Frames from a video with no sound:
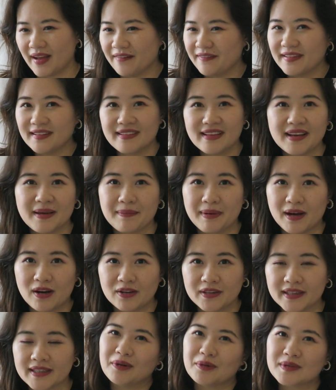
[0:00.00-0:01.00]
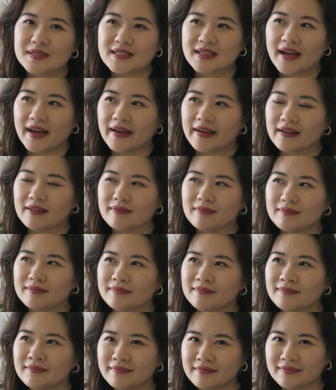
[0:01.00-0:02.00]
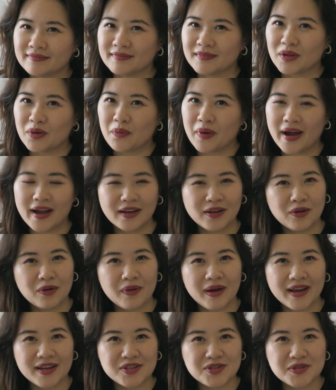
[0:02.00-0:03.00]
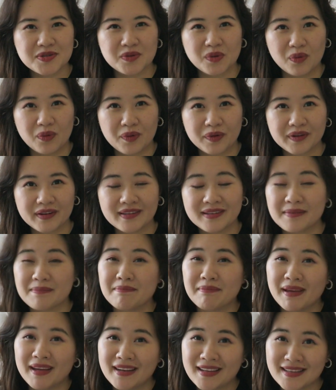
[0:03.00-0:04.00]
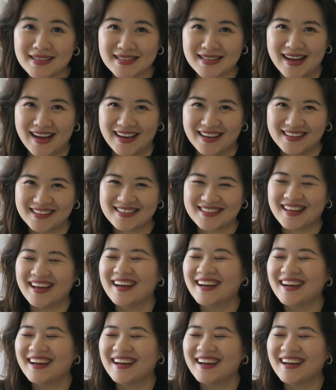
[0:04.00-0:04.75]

everything about it I was like hmm why don't I just order the mini size